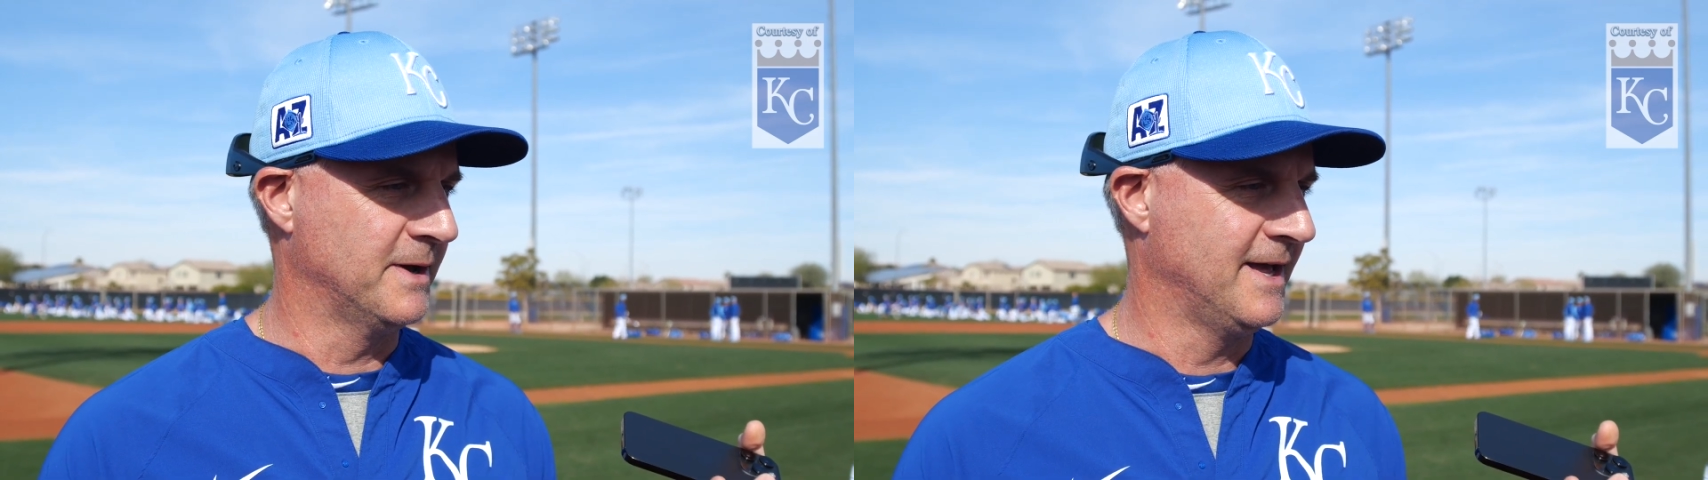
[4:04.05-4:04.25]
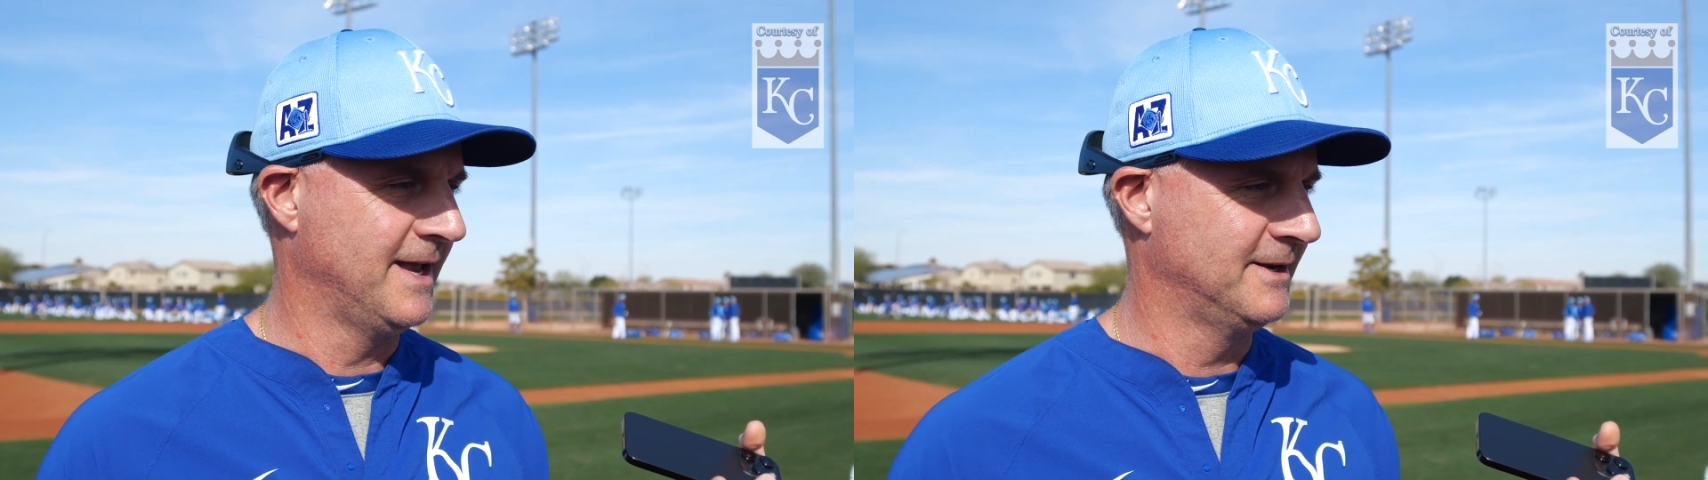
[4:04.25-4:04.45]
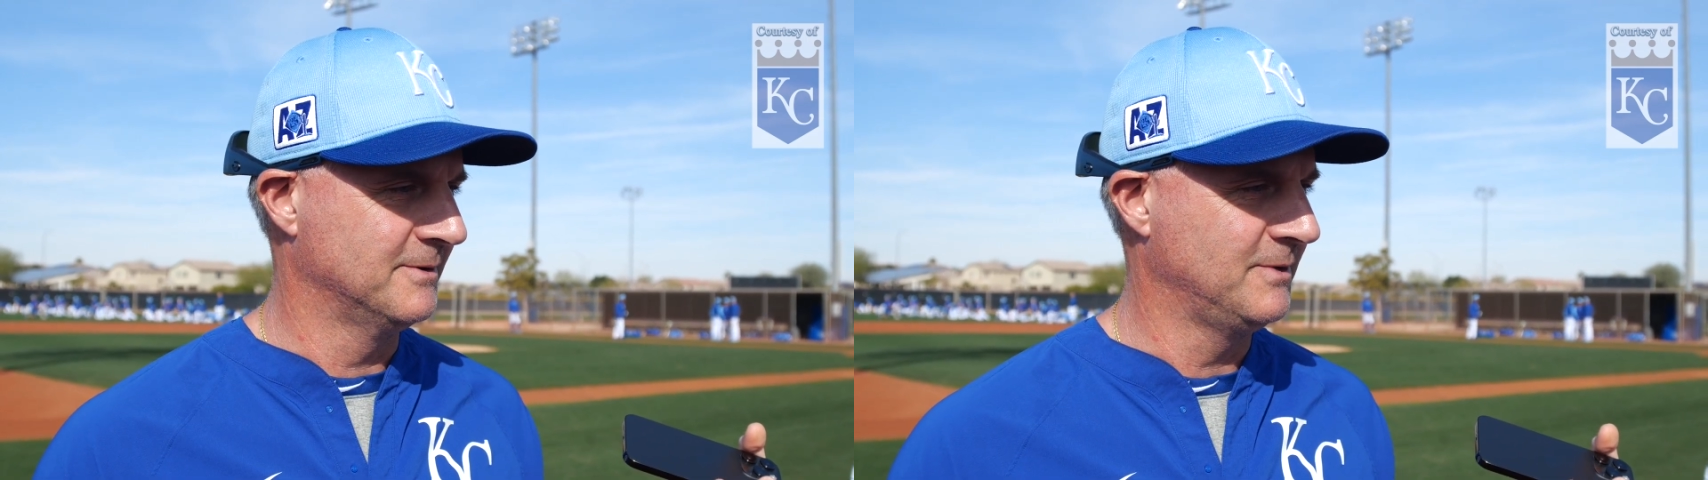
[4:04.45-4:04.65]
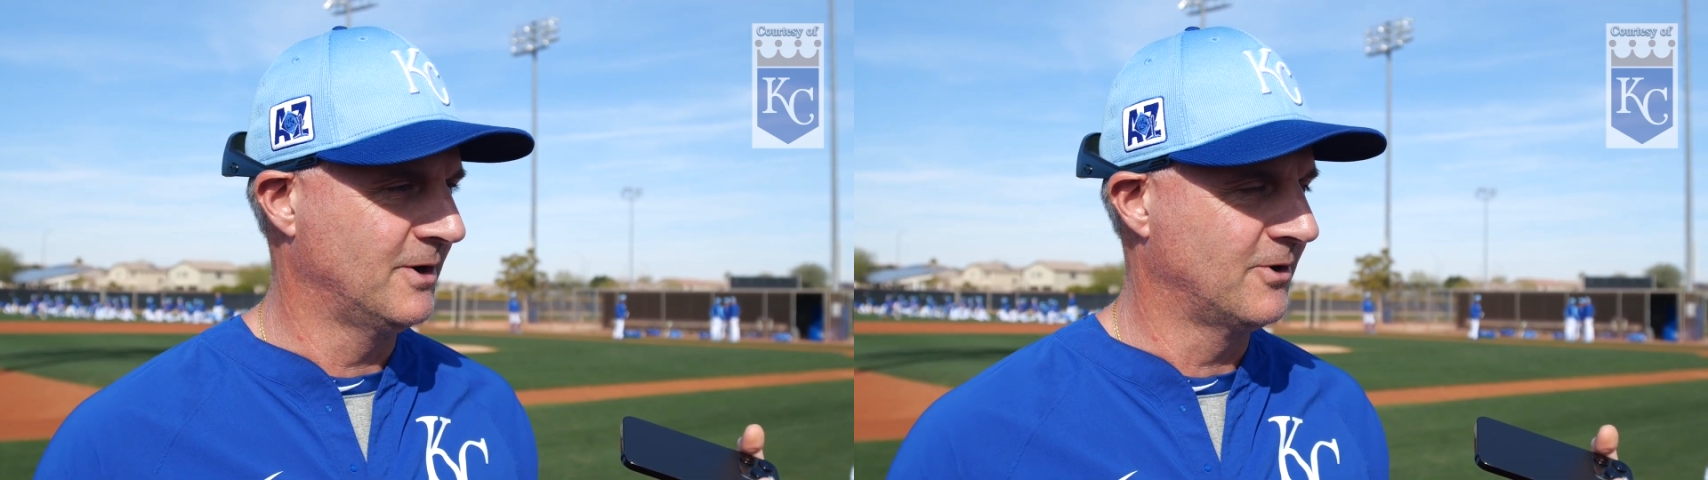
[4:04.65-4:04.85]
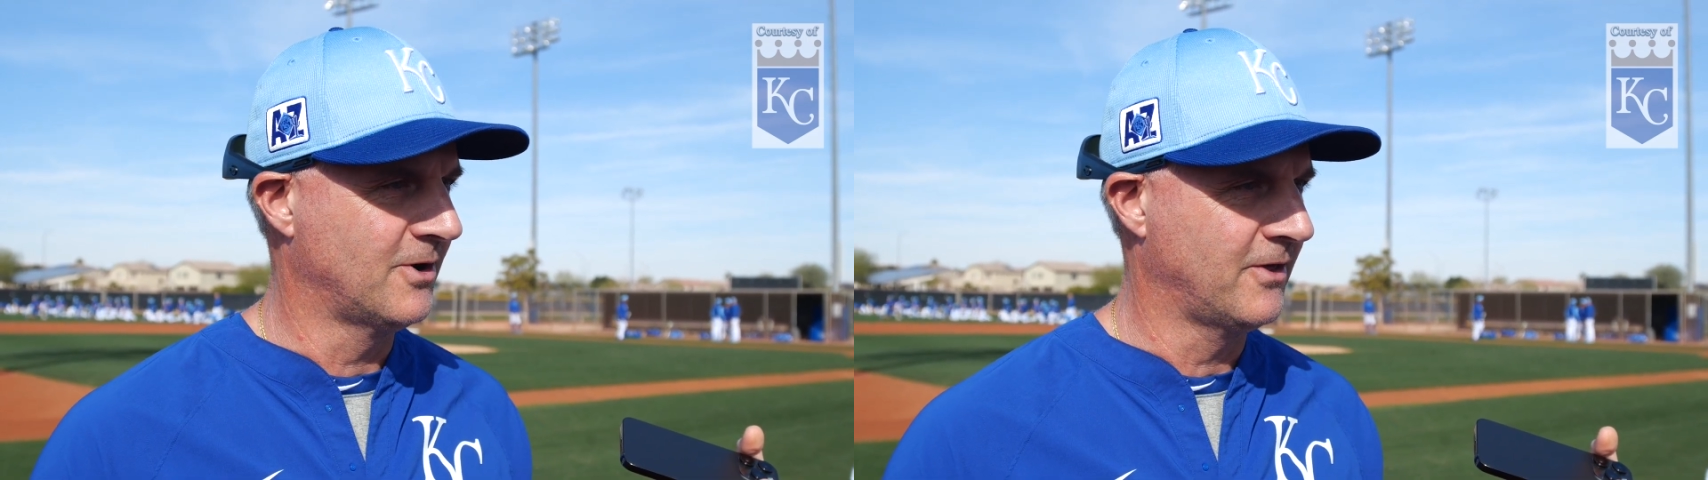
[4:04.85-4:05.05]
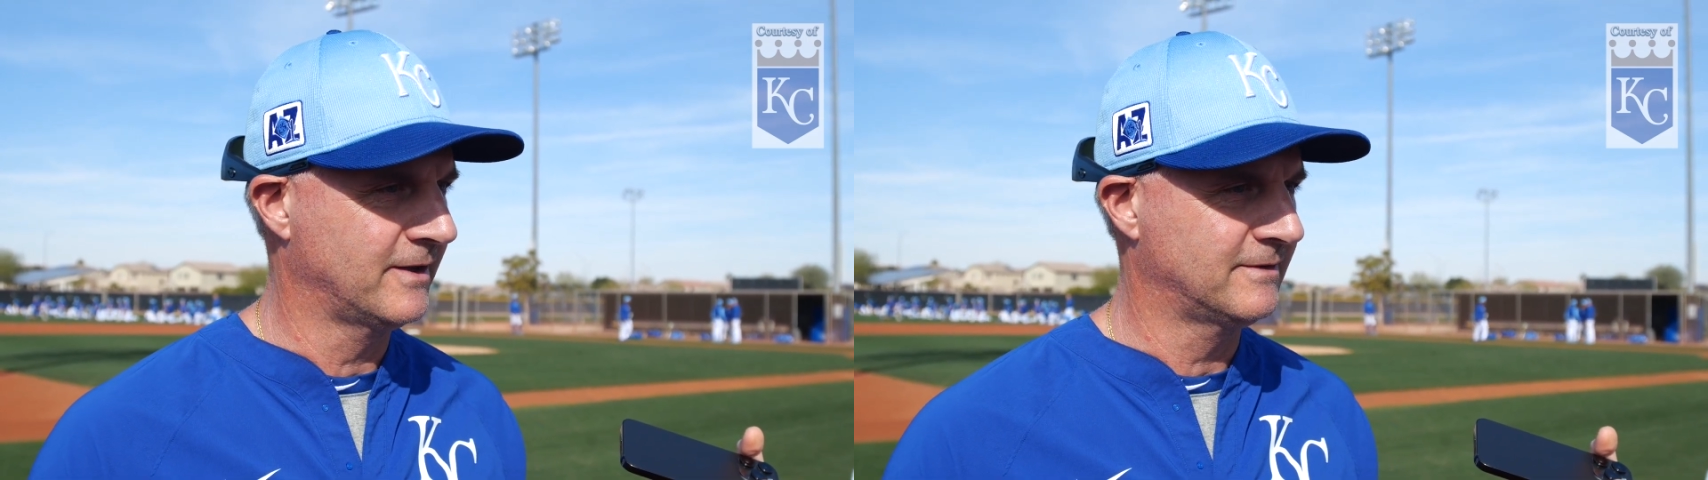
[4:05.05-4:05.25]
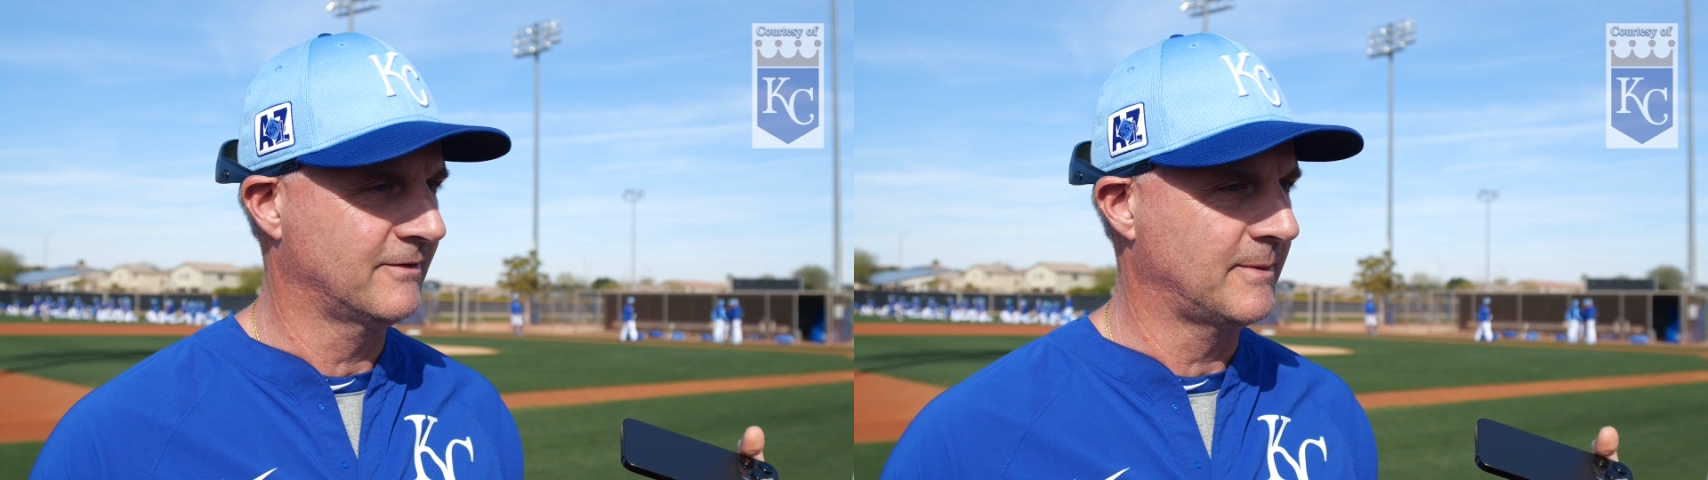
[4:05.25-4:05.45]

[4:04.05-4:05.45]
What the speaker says: behind them, and all that stuff.